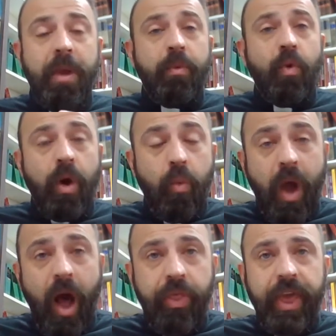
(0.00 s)
people who are
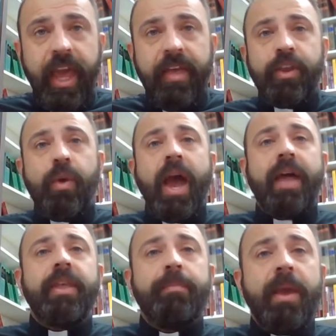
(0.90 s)
wealthy, and then you
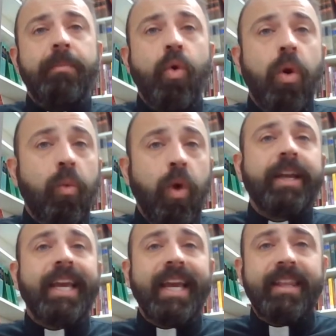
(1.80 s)
had the people who are
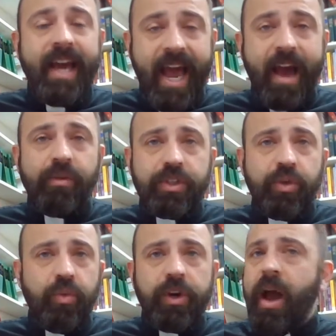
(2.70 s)
working in the house
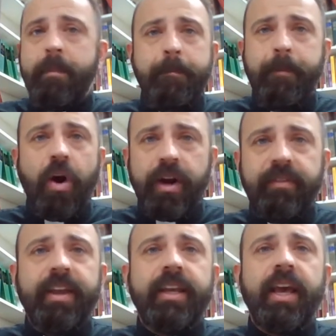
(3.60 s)
who were not
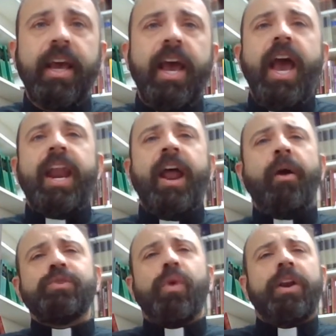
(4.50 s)
part of it. And
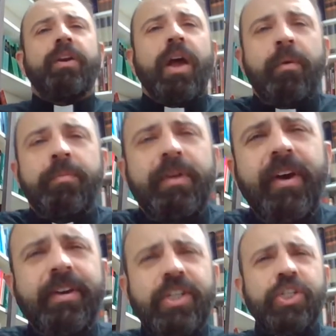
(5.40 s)
I always wondered, it would be
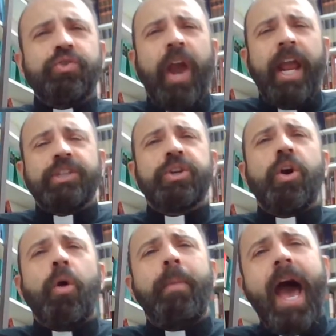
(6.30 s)
very strange
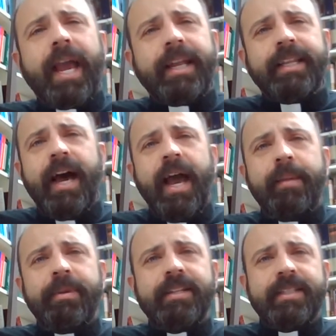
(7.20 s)
to go back in
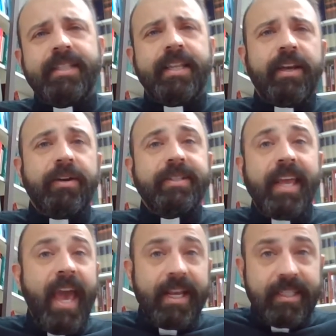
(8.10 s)
time and to sit there as
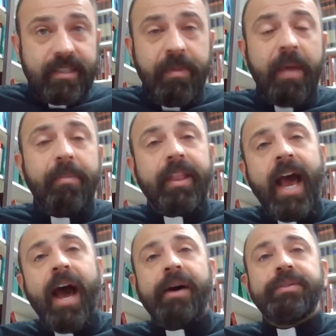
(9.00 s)
a guest, maybe at
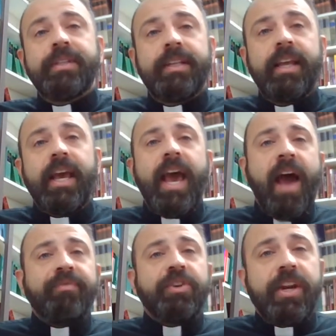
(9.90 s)
the house, and
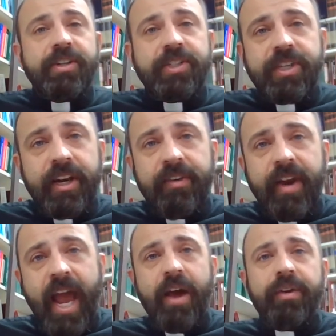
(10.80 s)
after dinner, sitting
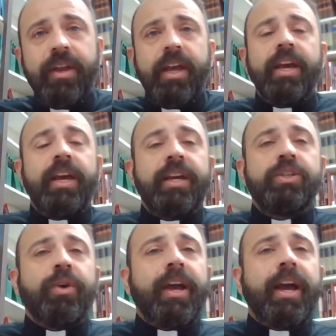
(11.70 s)
around,
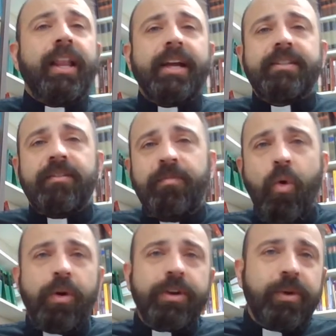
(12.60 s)
enjoying a glass of
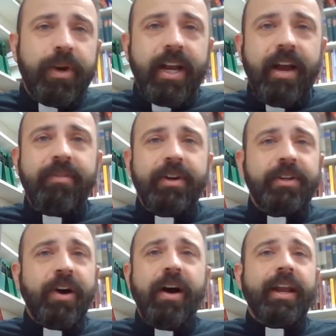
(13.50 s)
port or whatever,
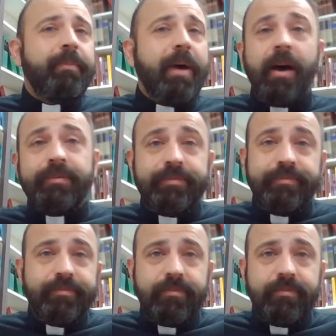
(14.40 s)
and talking about